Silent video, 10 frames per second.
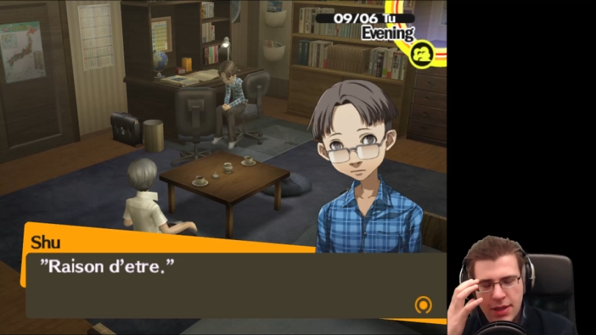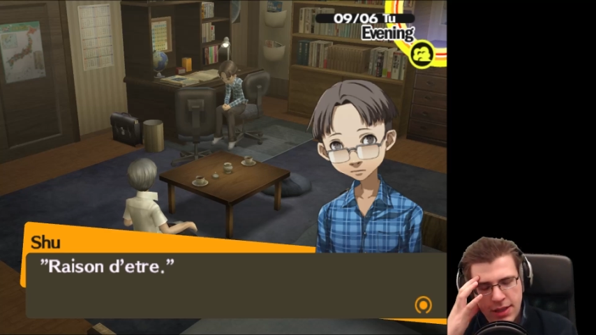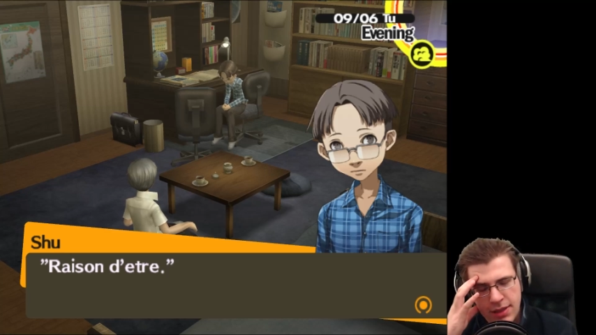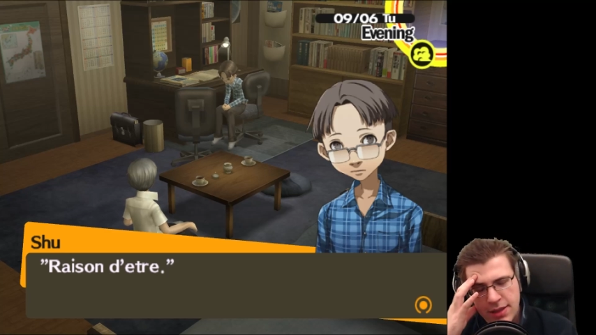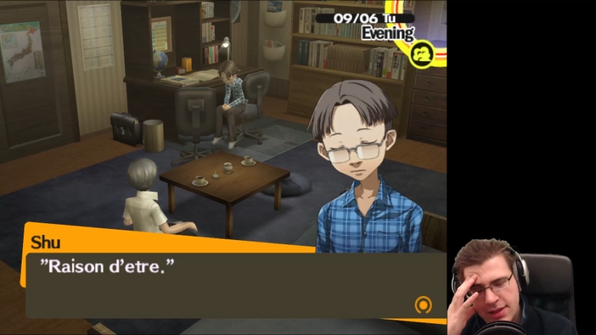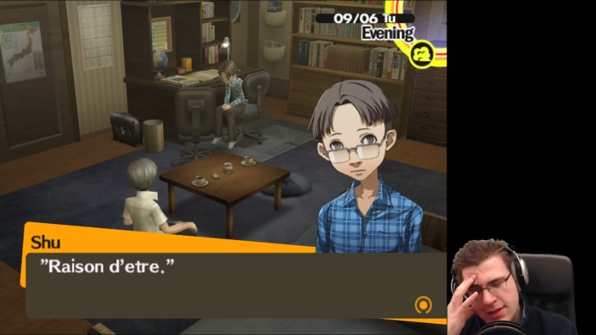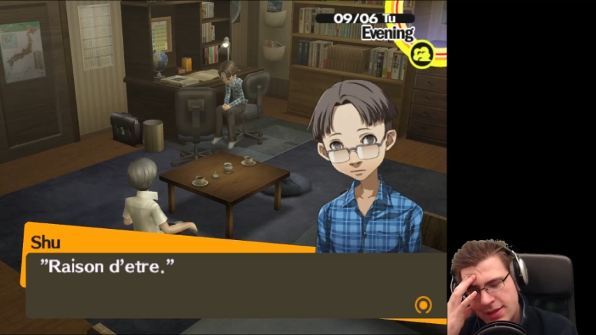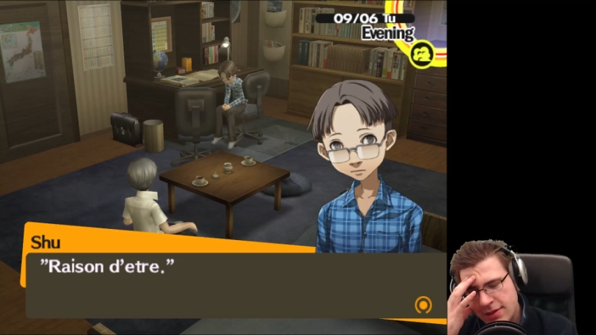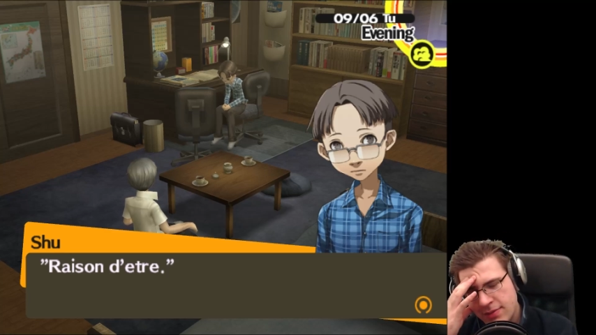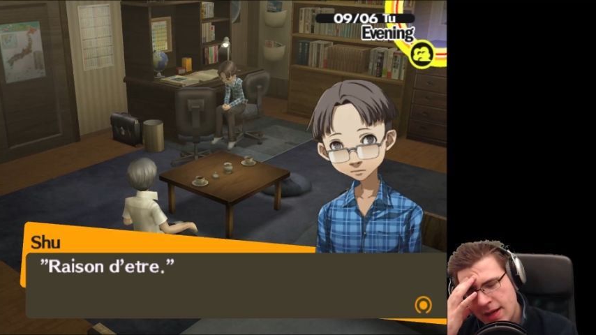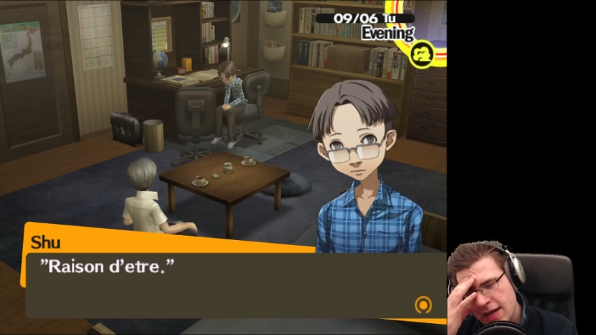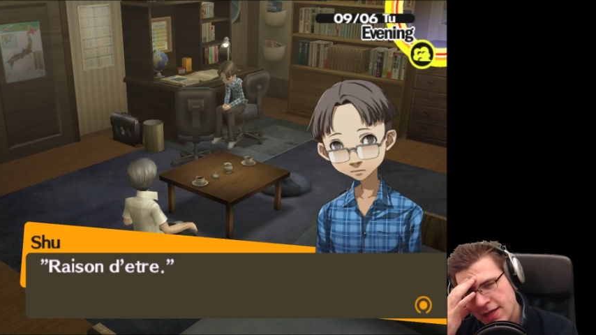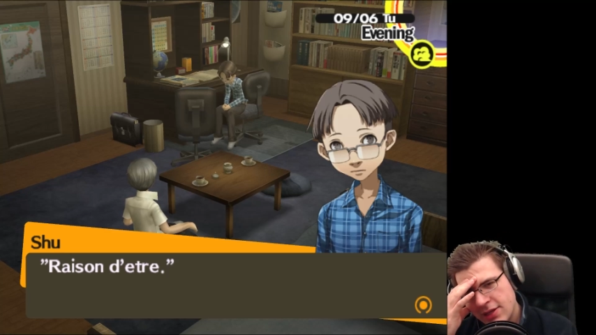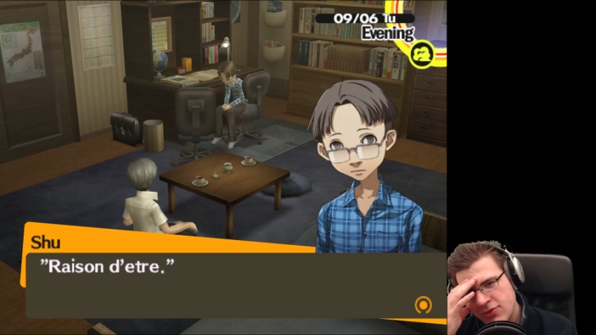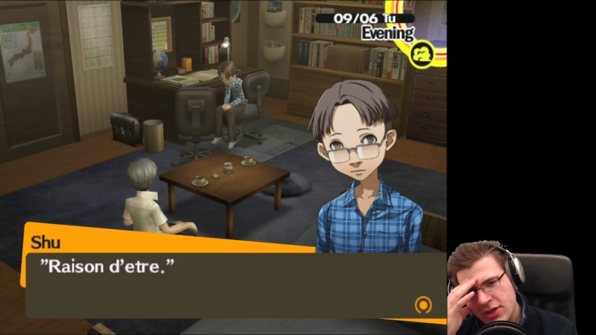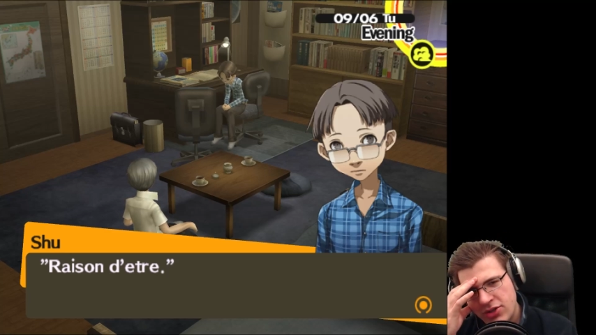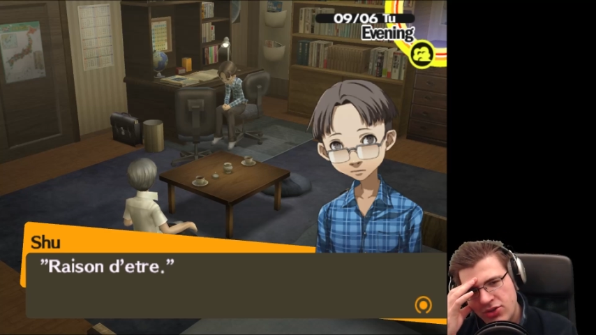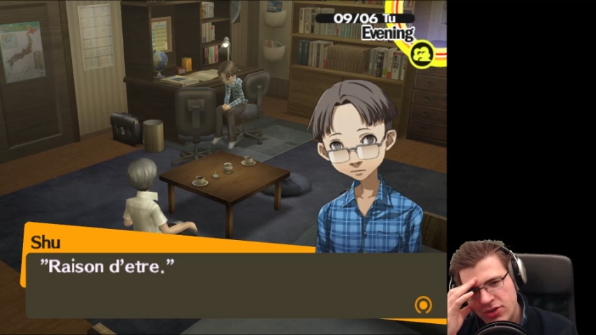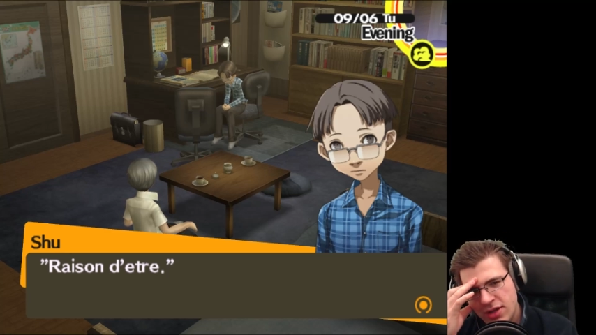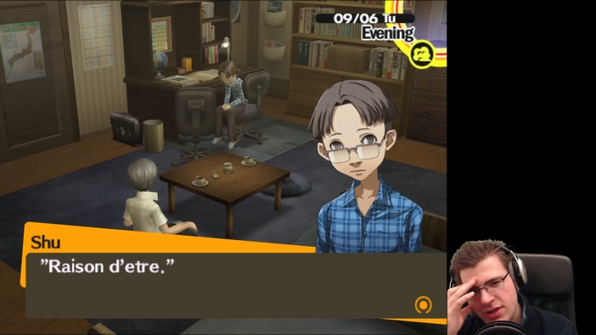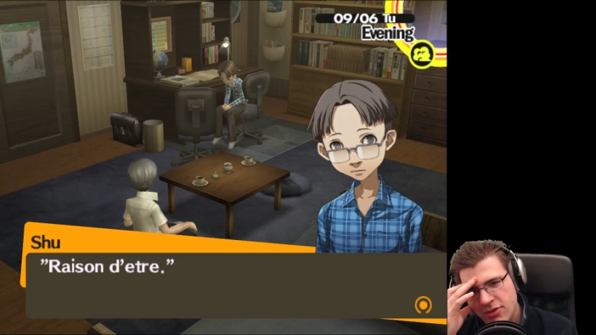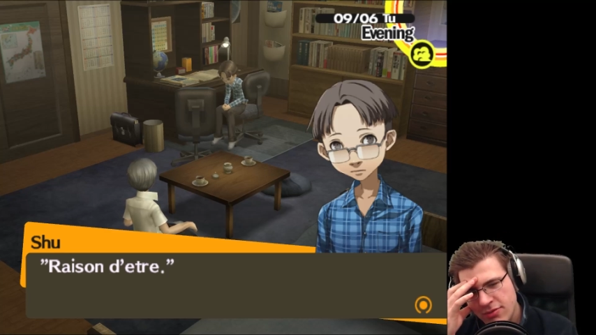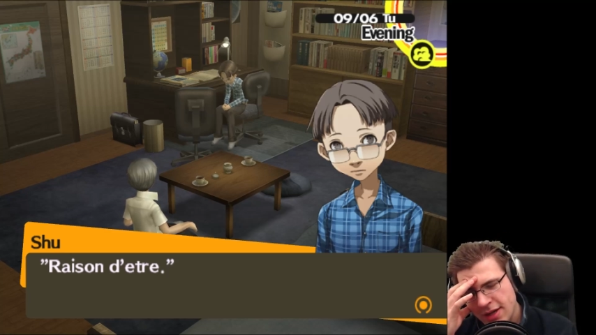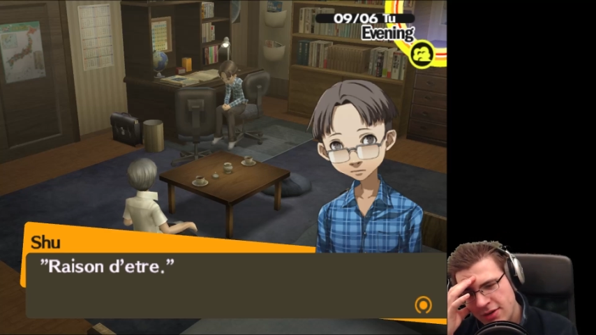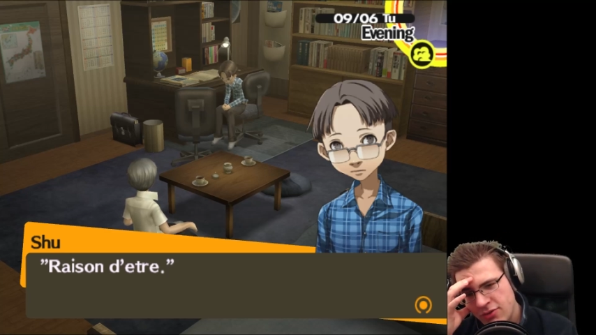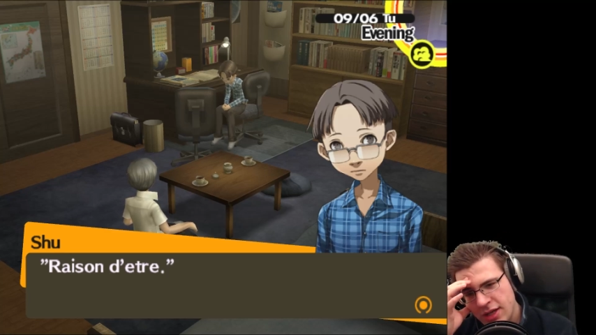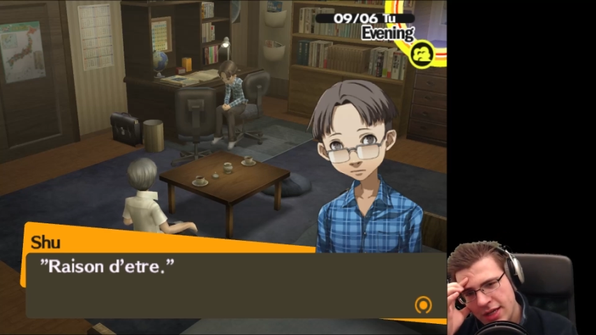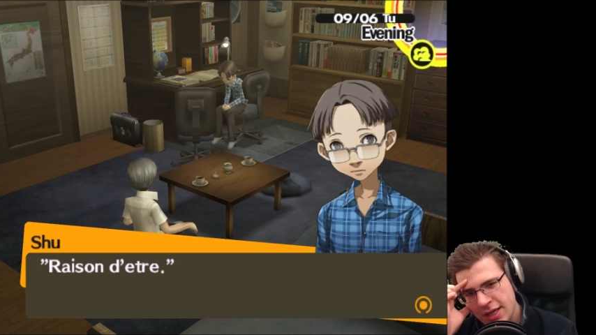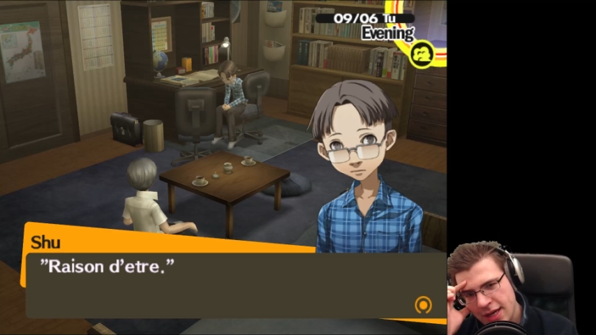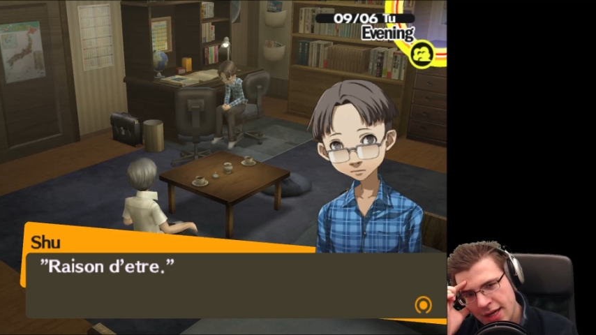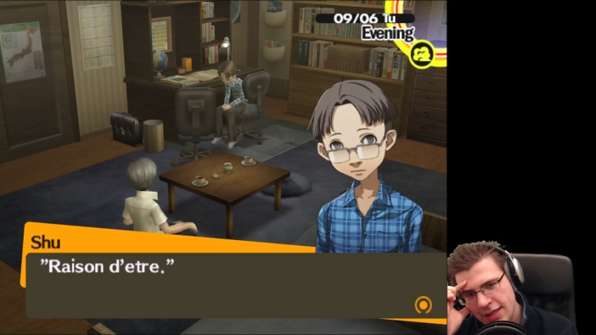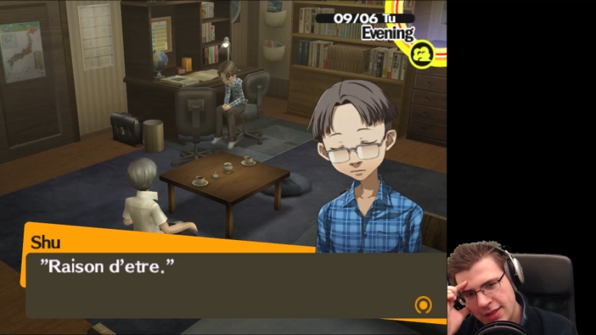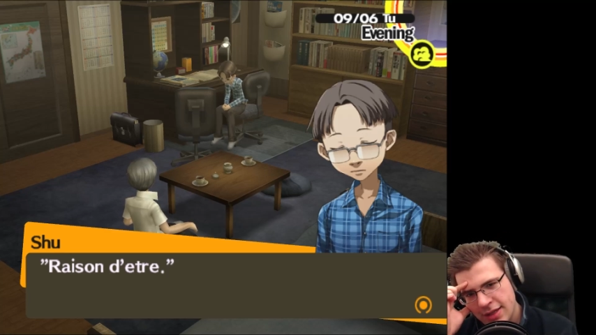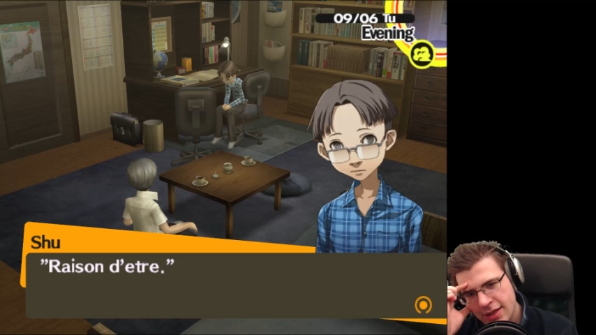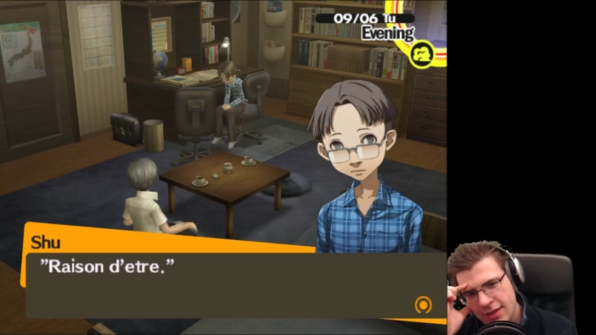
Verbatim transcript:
Speaker 1: It's it's a hard question that nobody really can answer.